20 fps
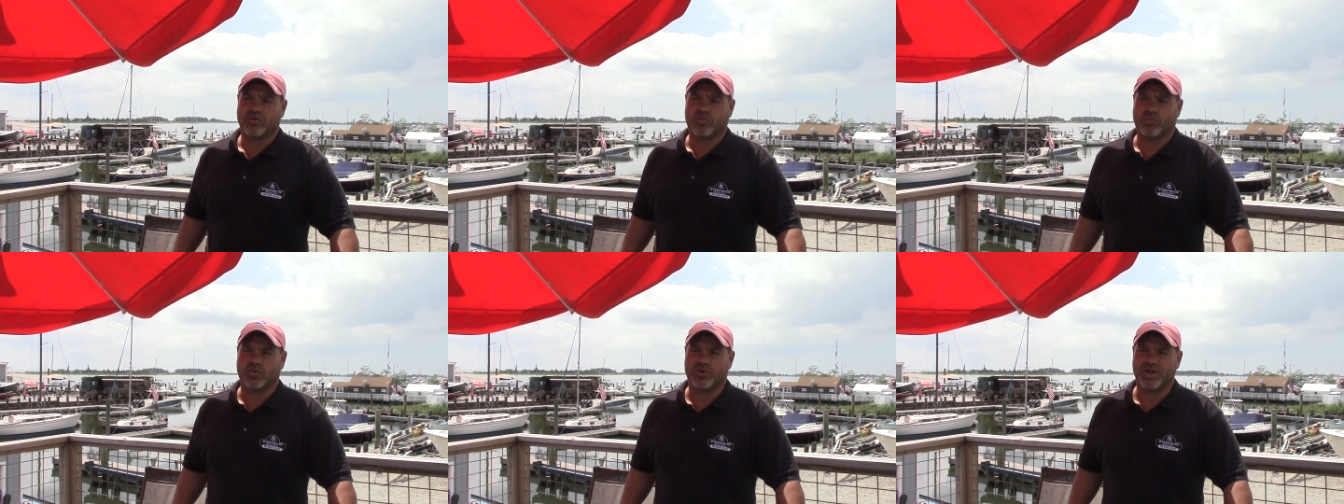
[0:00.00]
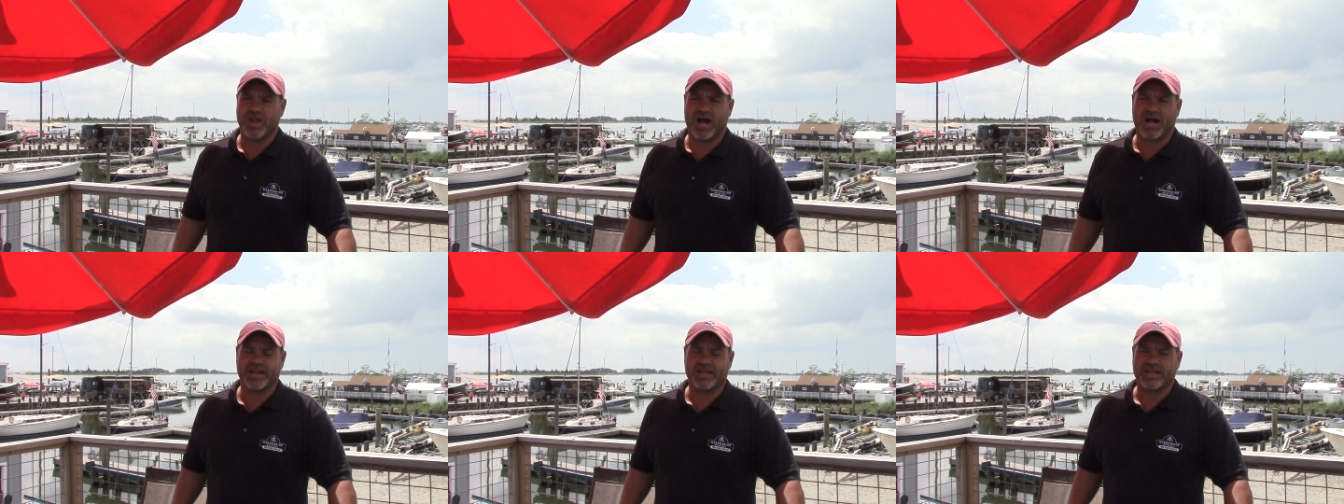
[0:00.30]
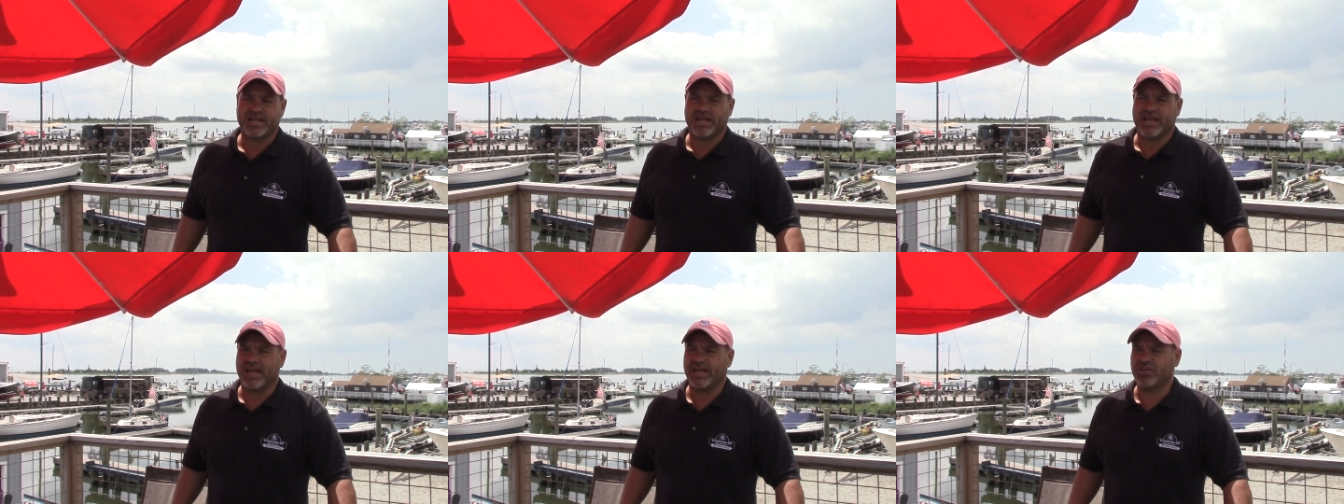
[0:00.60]
We're not
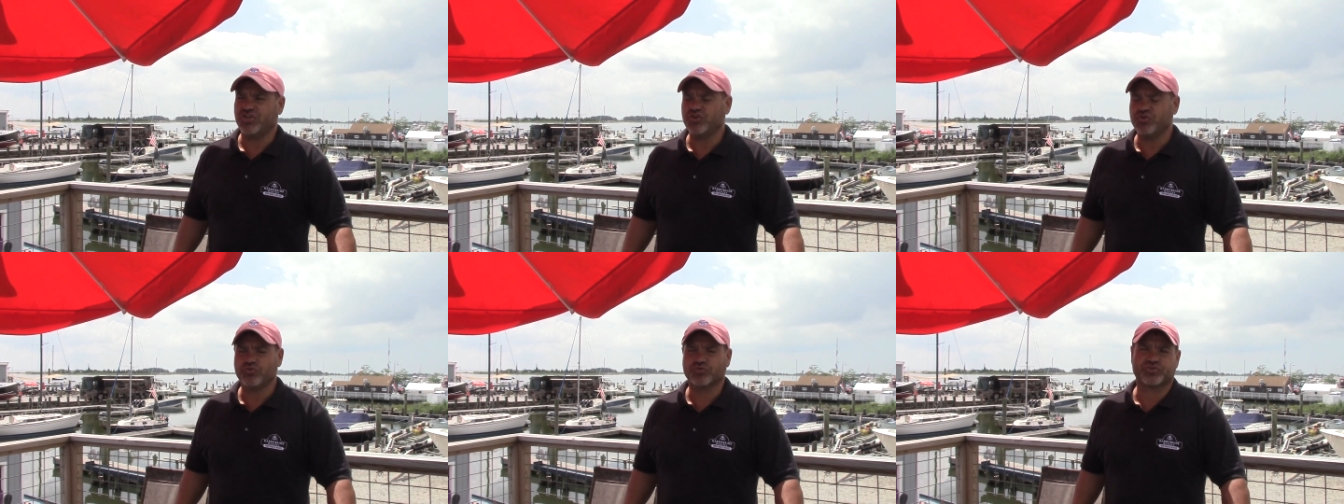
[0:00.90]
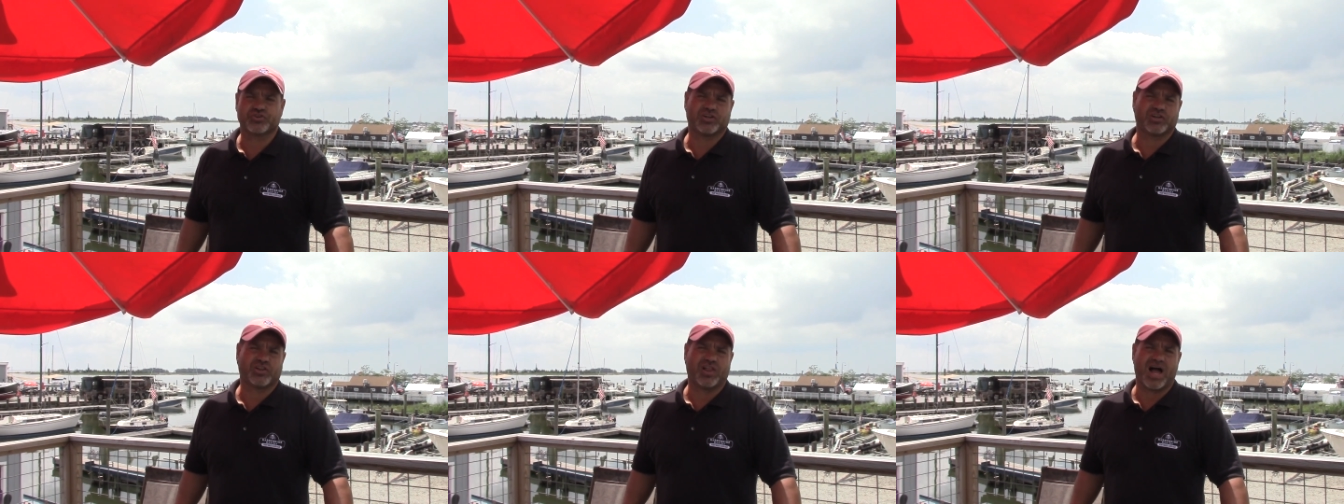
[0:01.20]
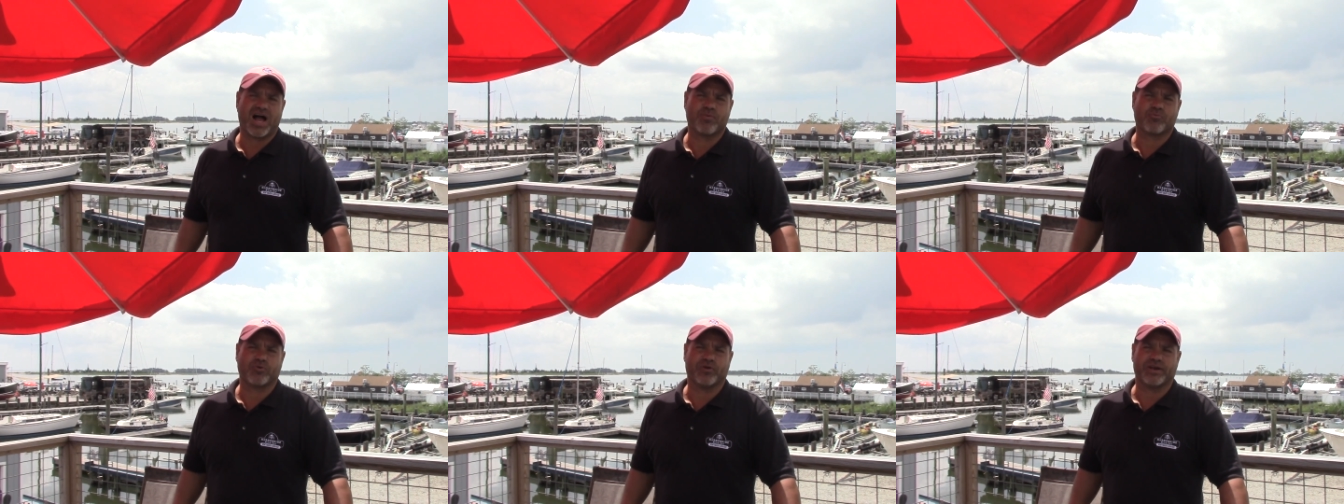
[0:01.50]
a huge
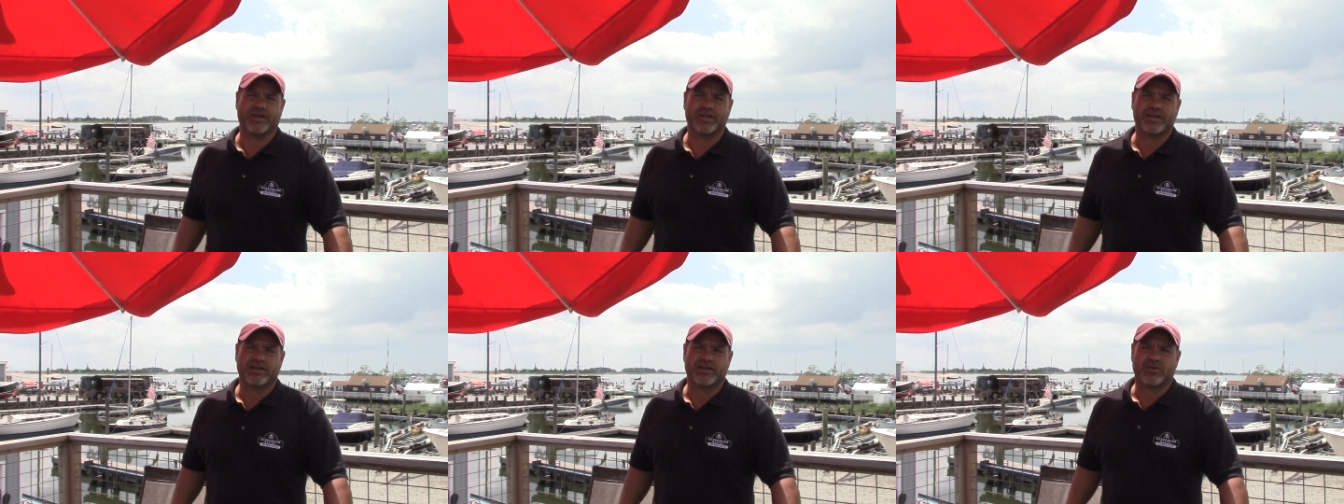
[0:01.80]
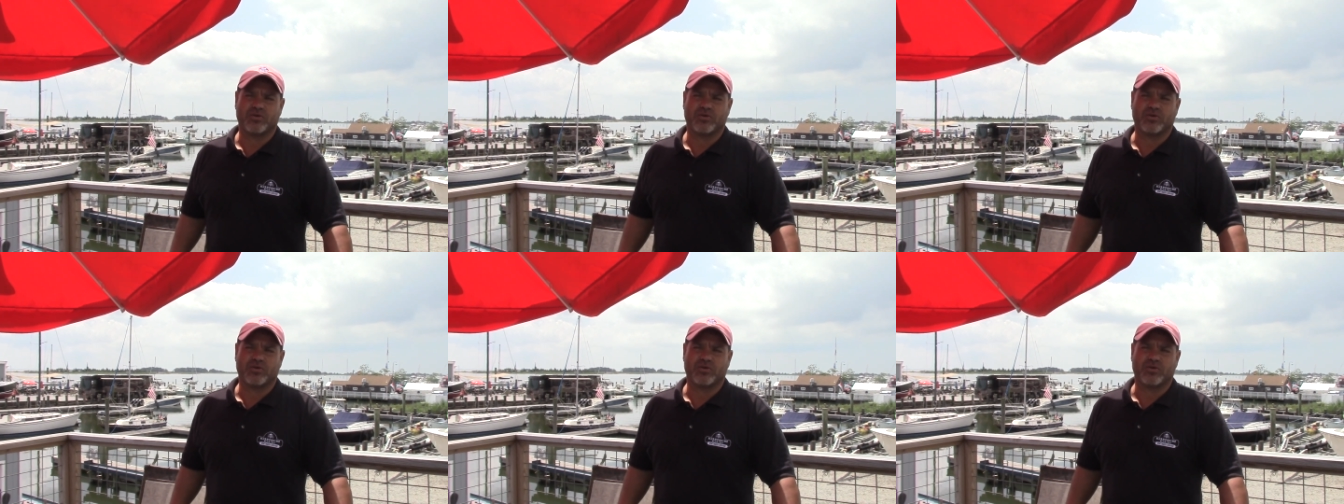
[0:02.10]
conglomerate